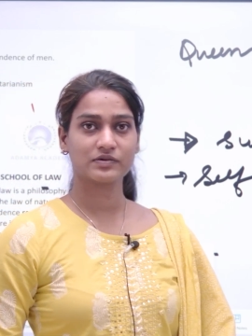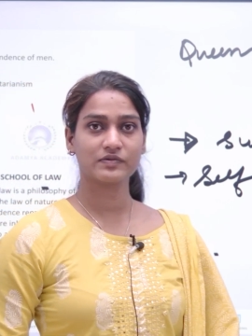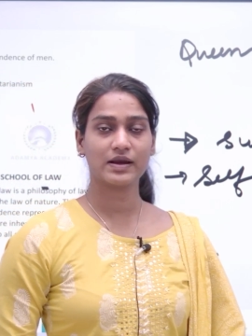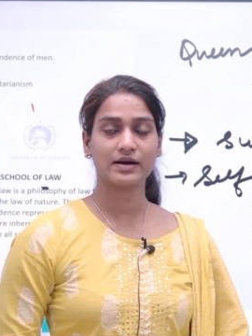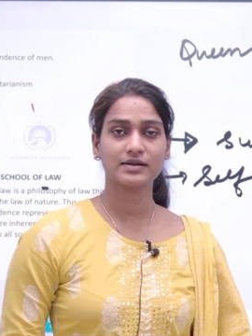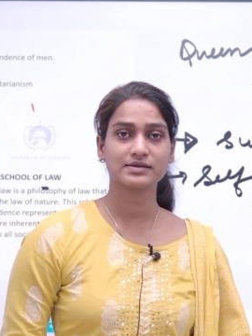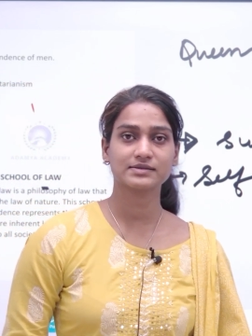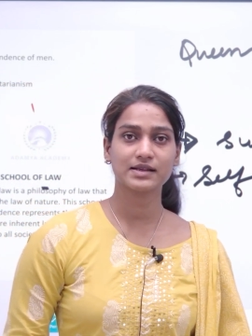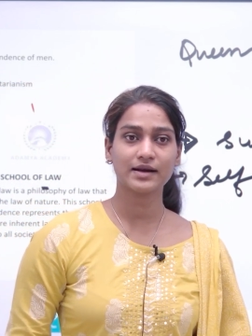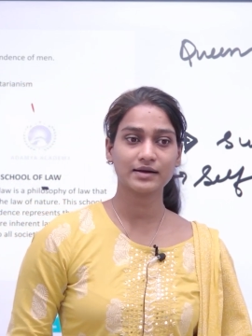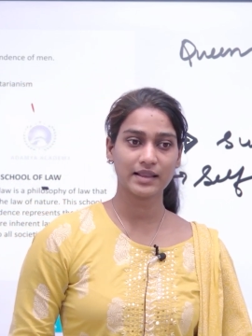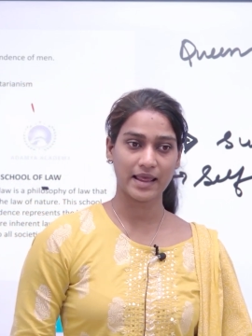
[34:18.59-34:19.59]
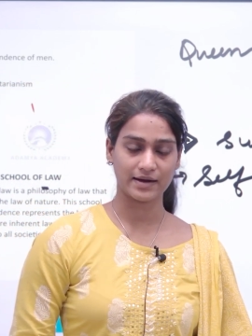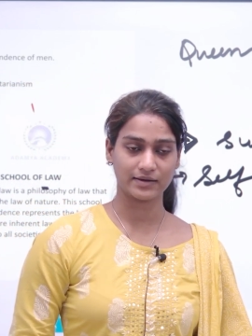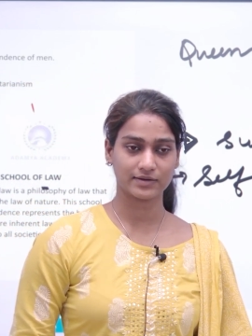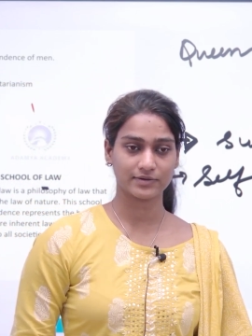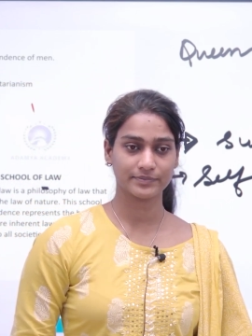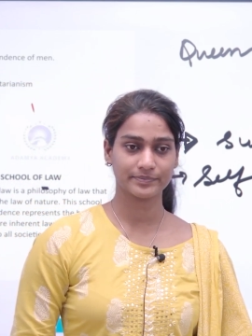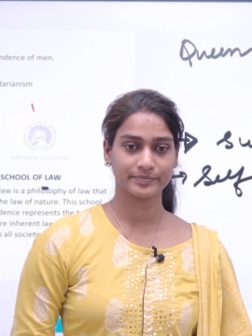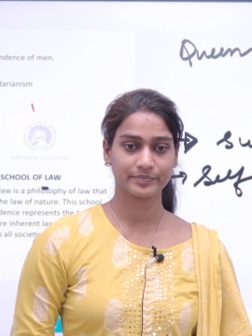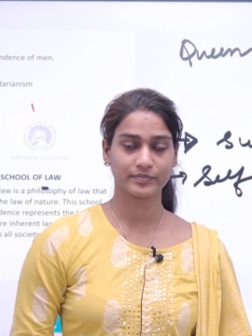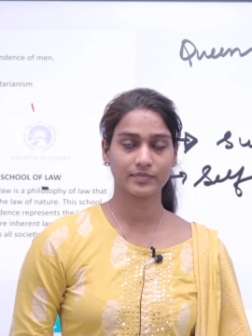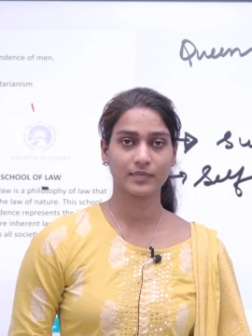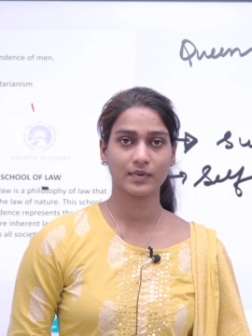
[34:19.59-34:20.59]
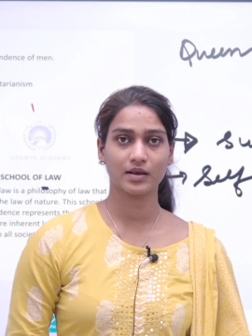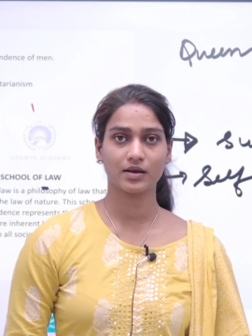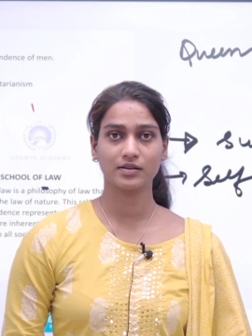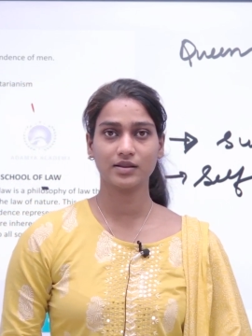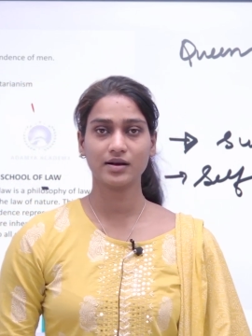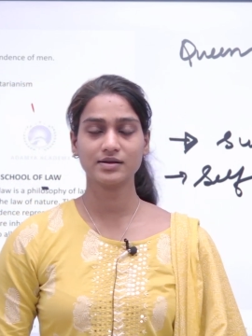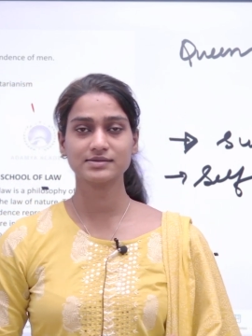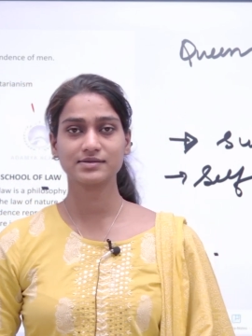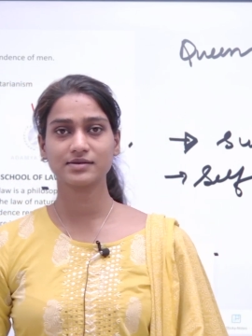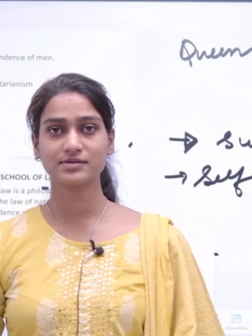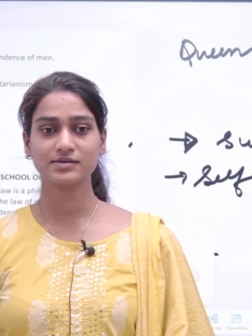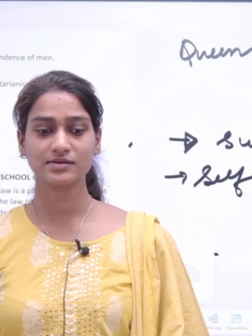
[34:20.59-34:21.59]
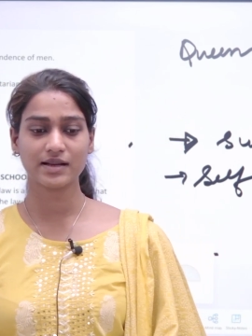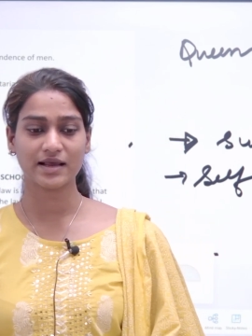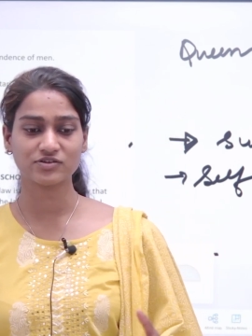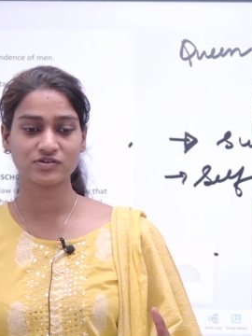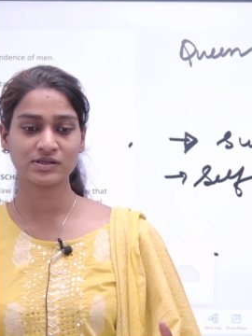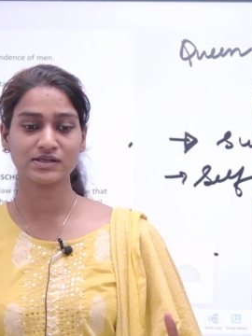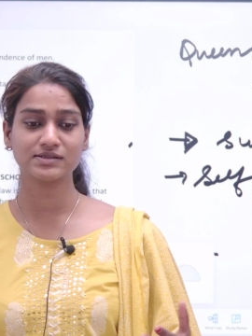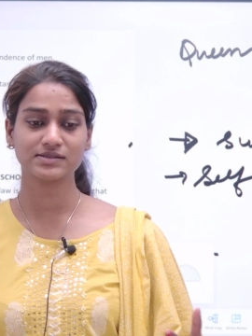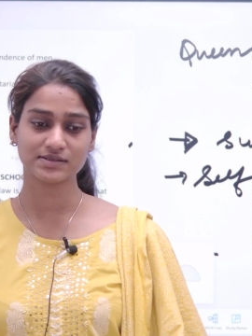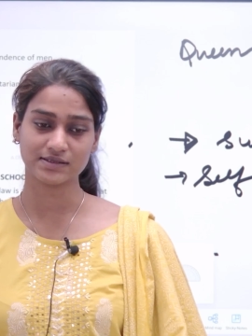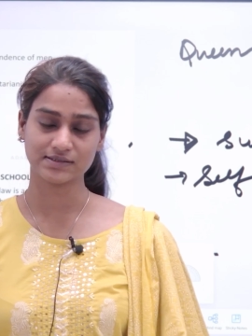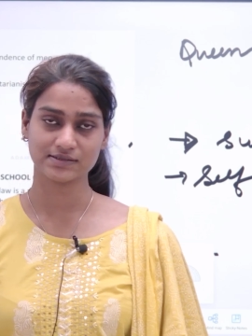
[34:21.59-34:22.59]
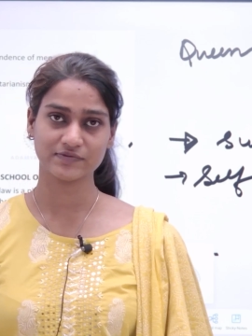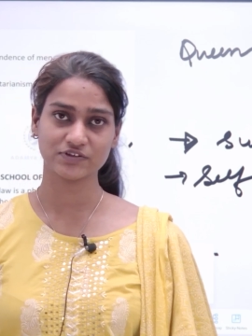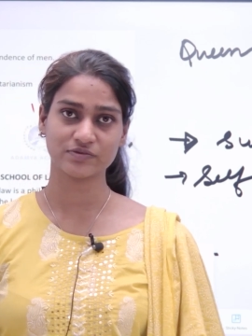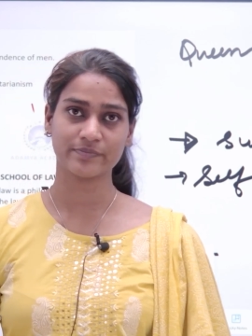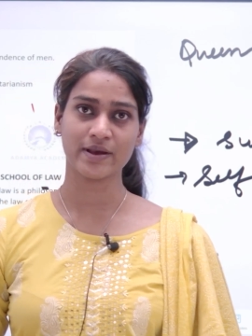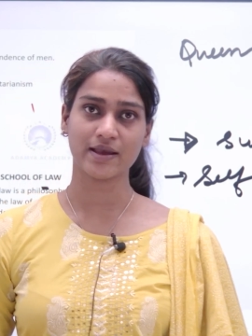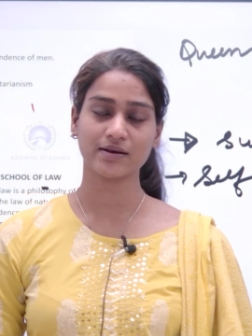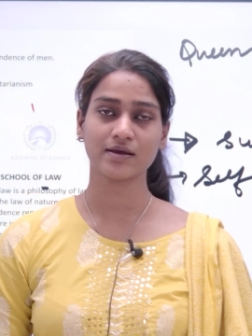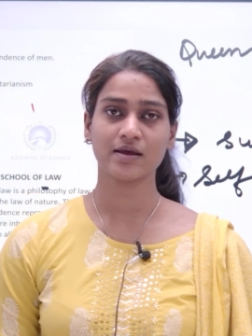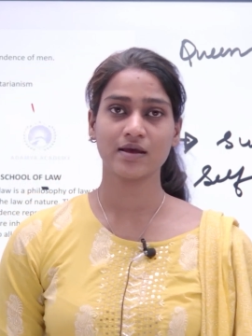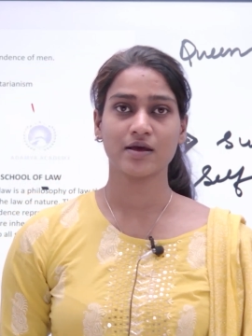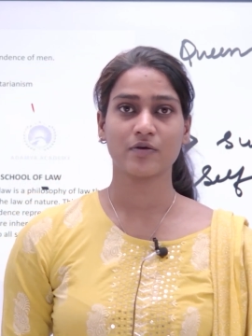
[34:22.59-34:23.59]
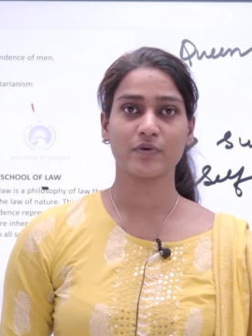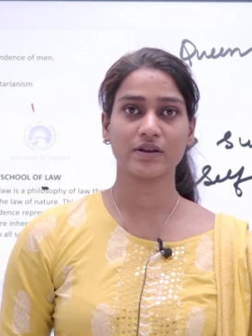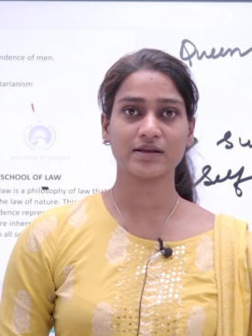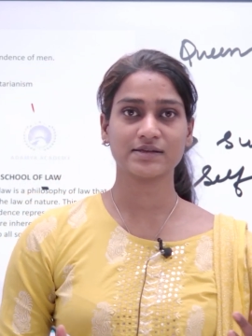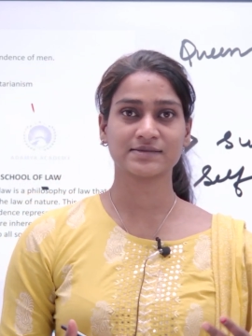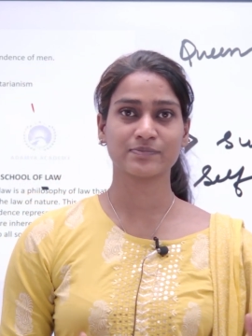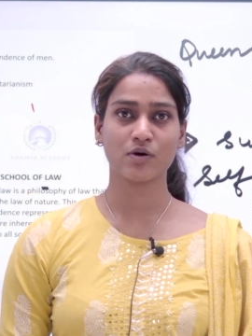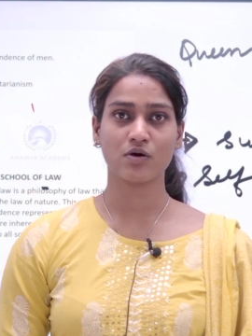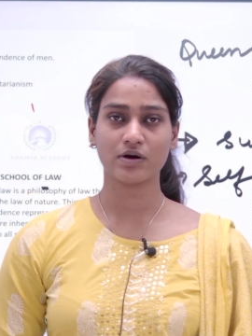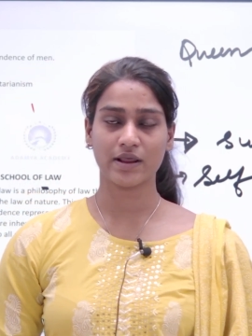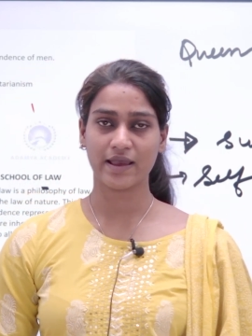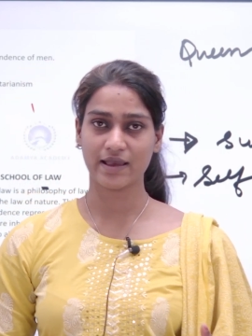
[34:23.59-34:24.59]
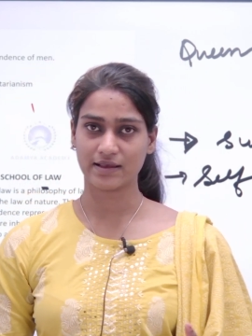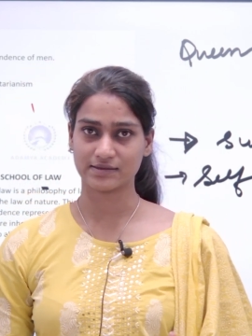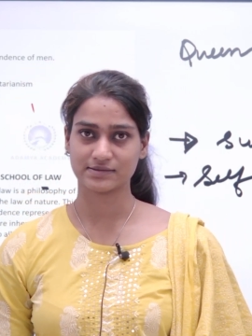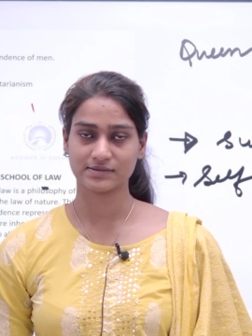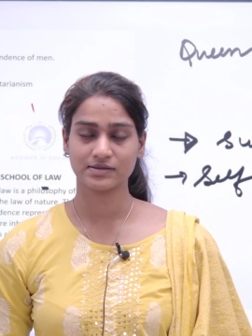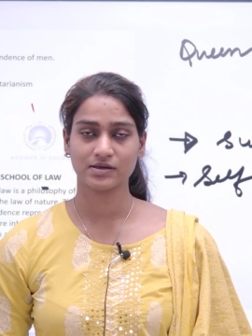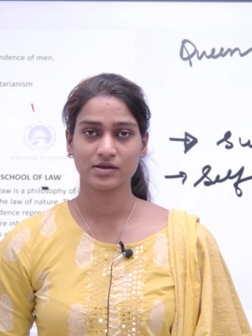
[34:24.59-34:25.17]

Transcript: We understand that there are certain natural instincts which a man when he is born has.